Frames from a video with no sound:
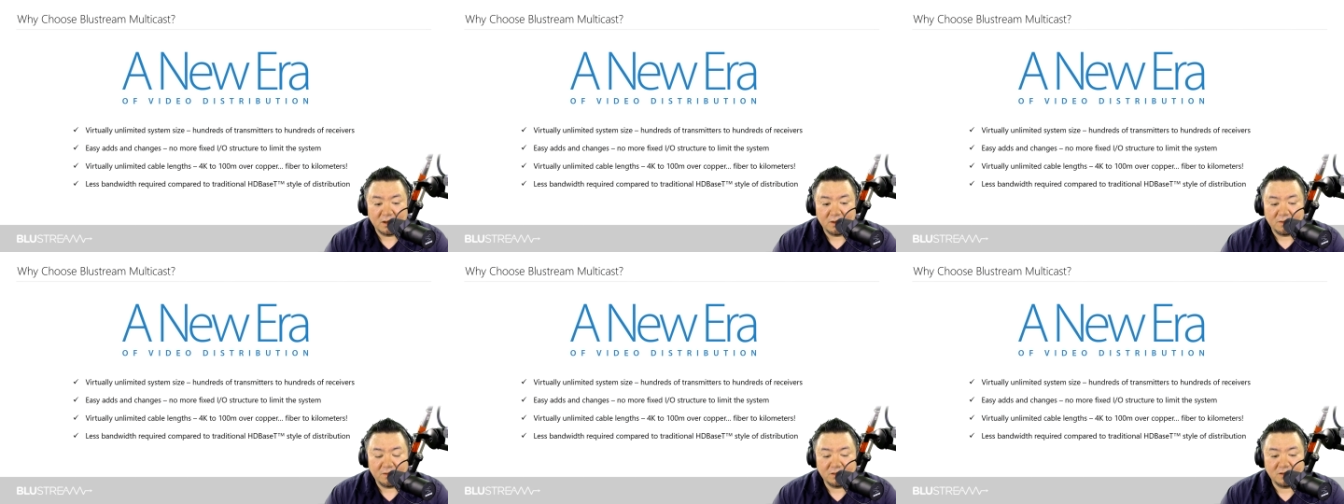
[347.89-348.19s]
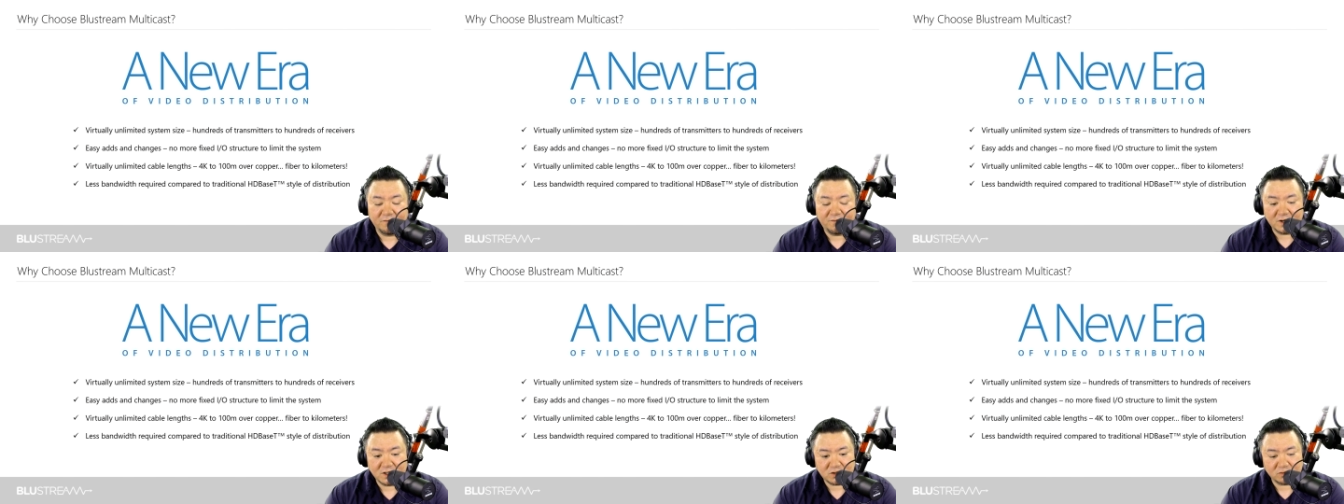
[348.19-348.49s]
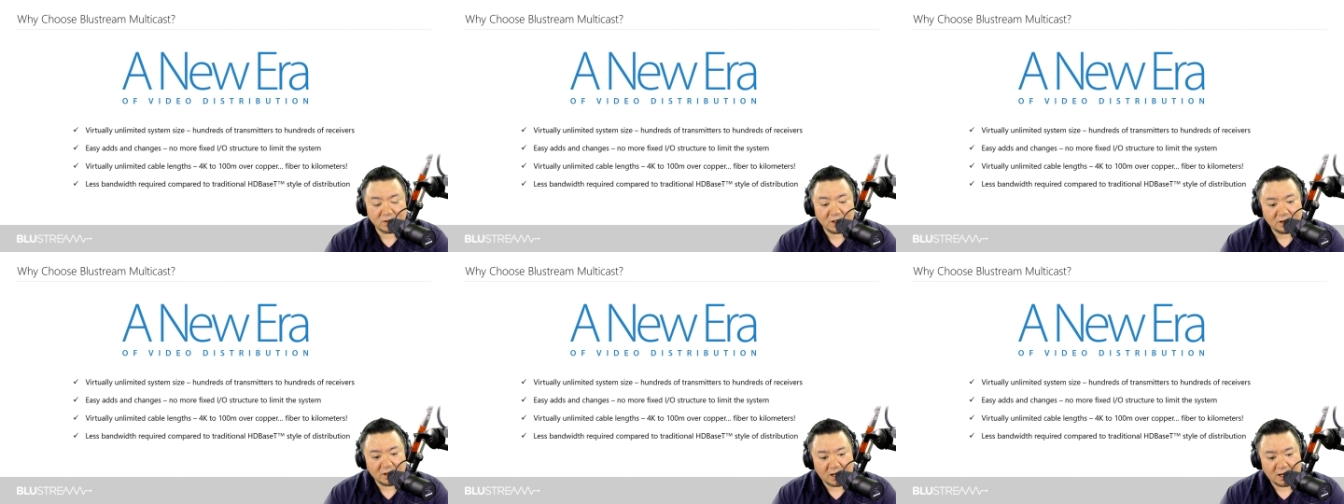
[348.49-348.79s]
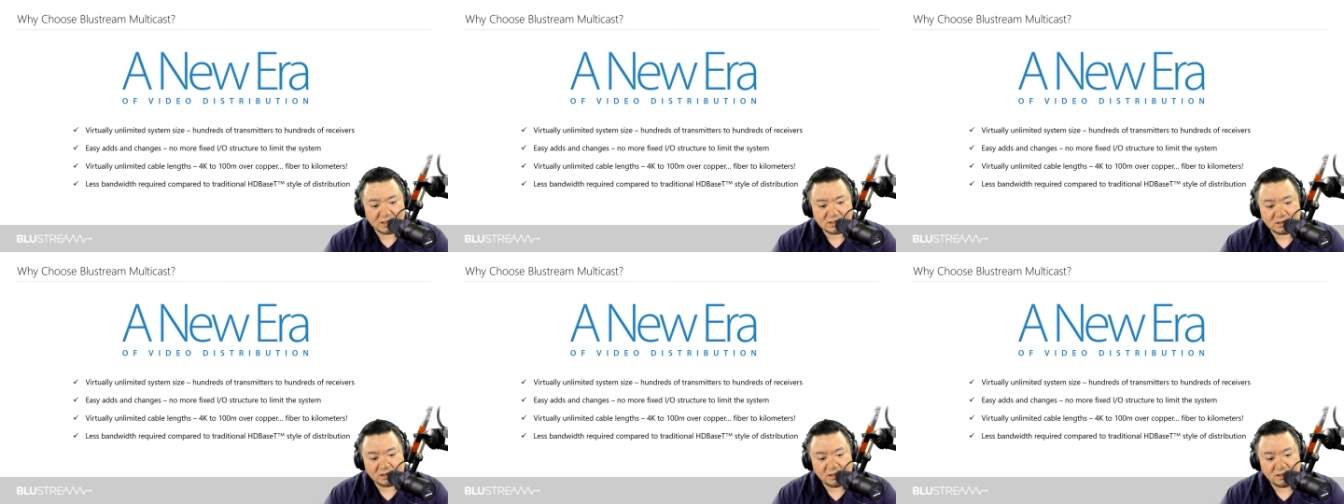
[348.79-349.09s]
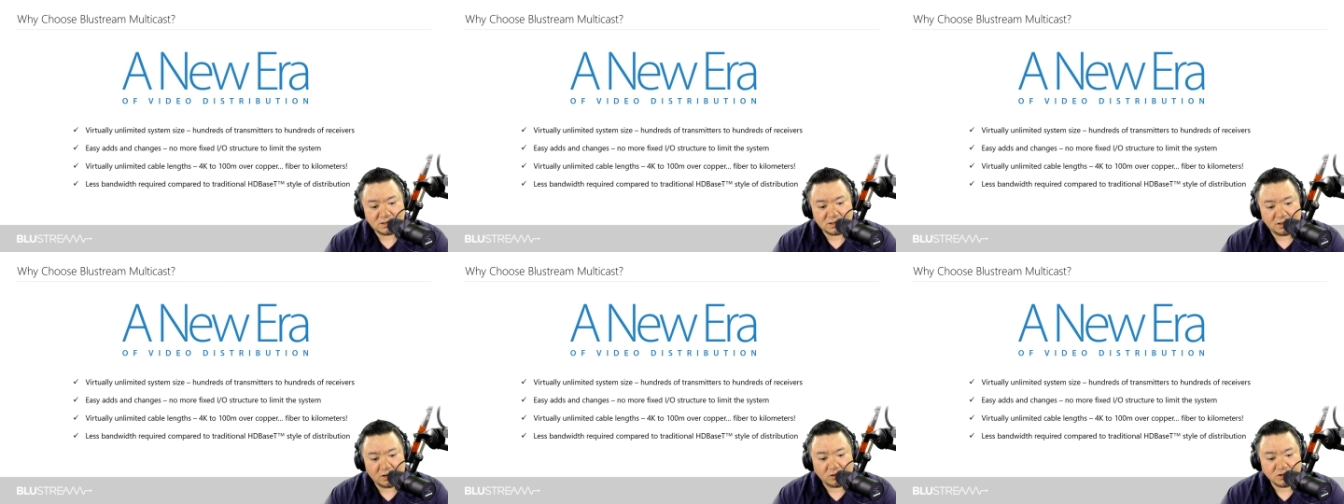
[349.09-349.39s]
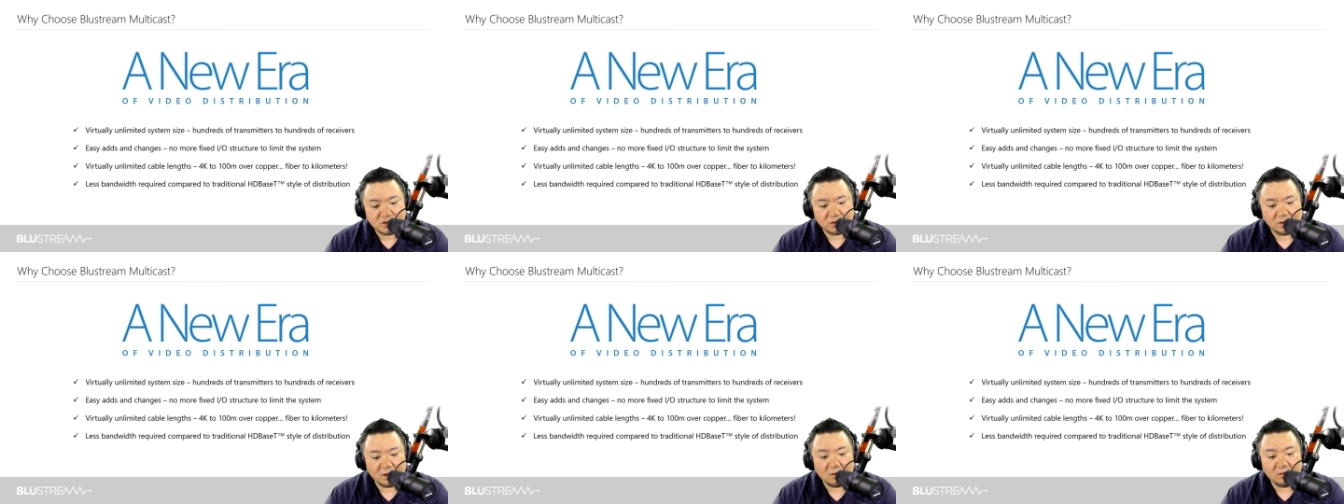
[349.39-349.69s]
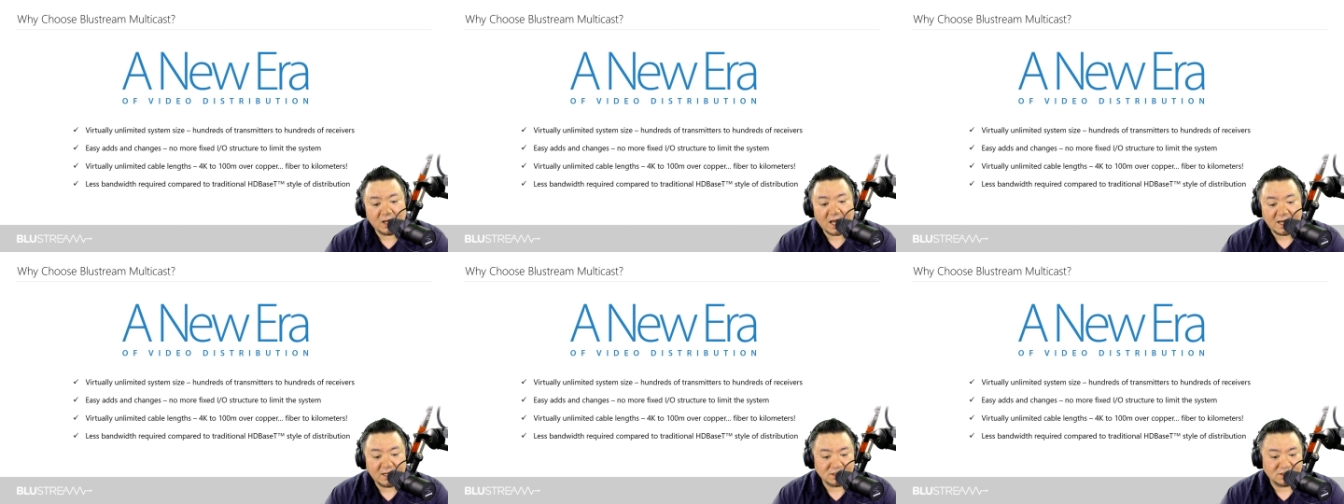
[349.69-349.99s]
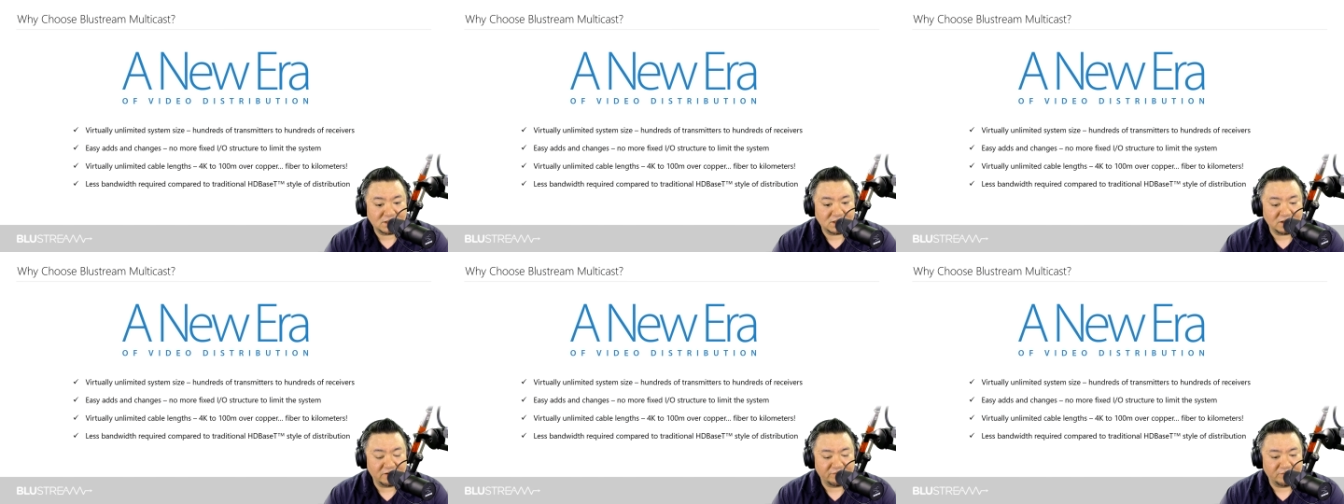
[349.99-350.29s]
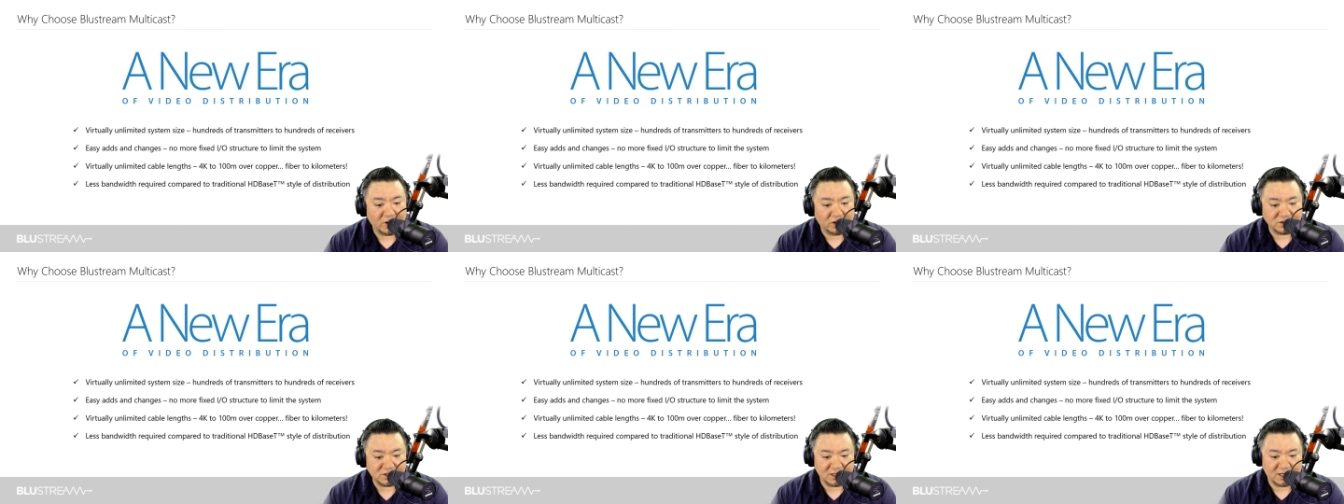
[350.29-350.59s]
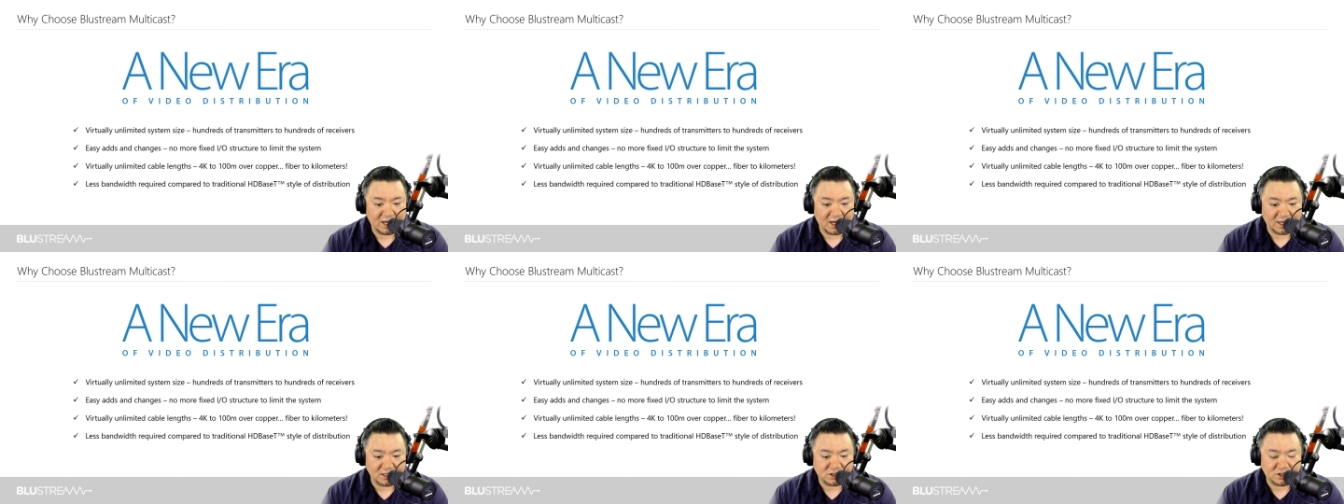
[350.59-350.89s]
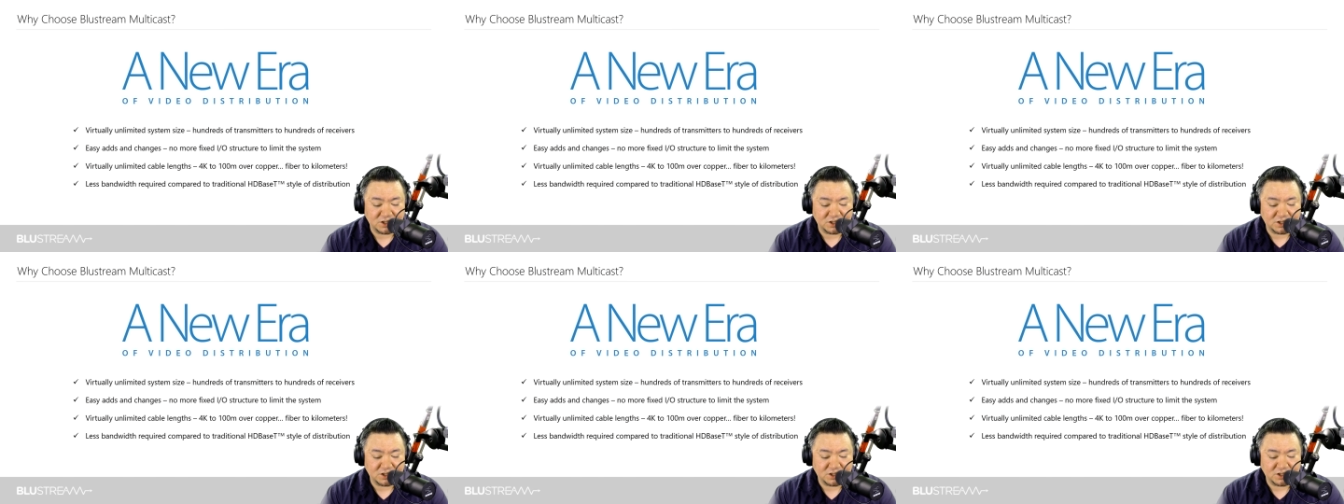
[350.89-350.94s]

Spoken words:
The visually lossless and ultra-low latency of Multicast